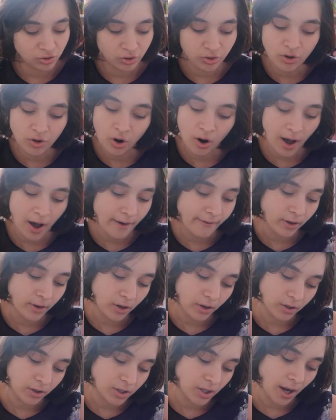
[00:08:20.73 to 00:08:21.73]
not
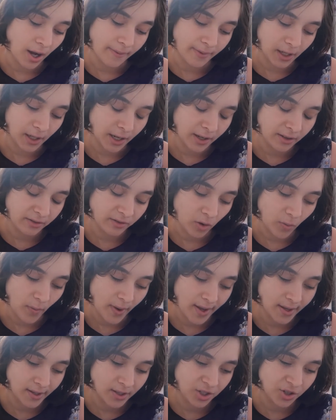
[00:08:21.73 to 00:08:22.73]
having a good time the last few
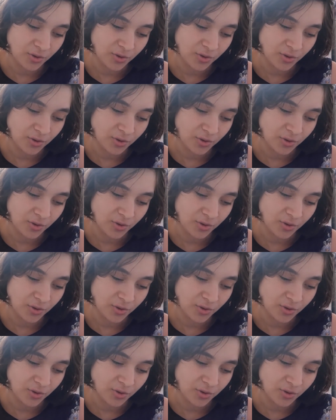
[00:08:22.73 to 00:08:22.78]
weeks.